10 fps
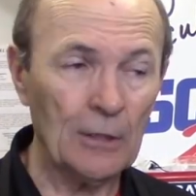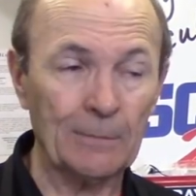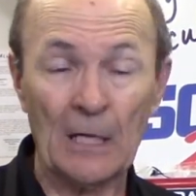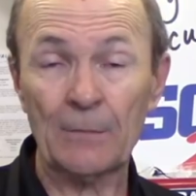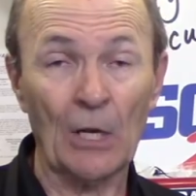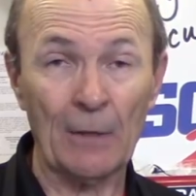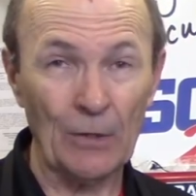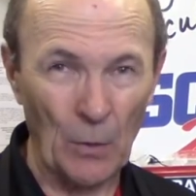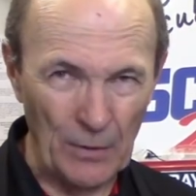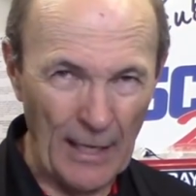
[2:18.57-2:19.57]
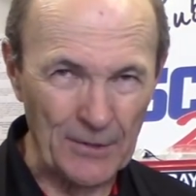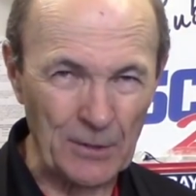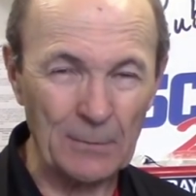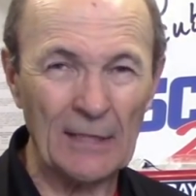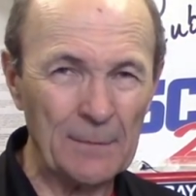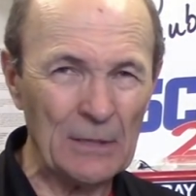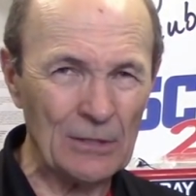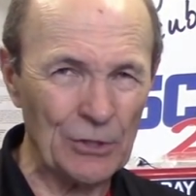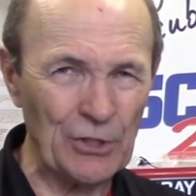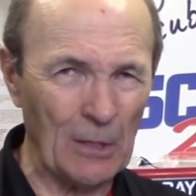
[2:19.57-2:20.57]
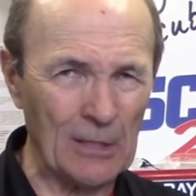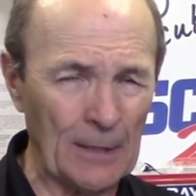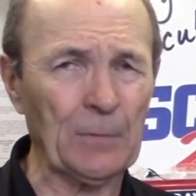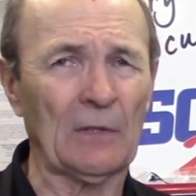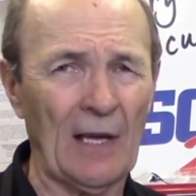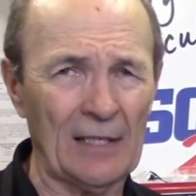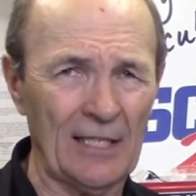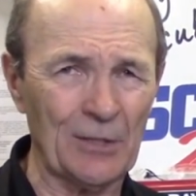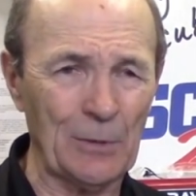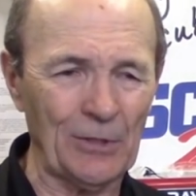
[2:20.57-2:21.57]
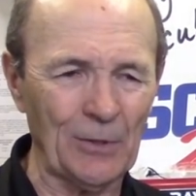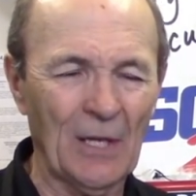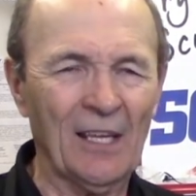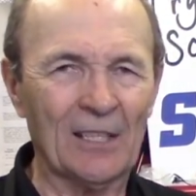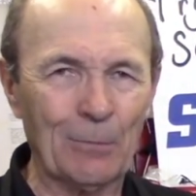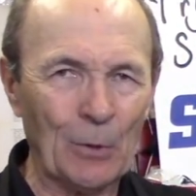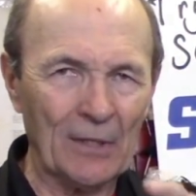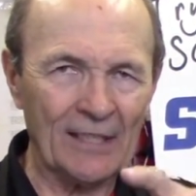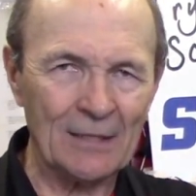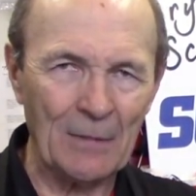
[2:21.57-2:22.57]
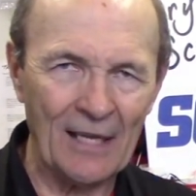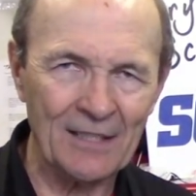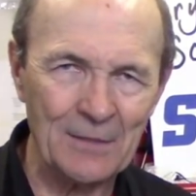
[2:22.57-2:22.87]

You probably already know the answer, but let me just share a couple of ideas with you. Then we're going to get to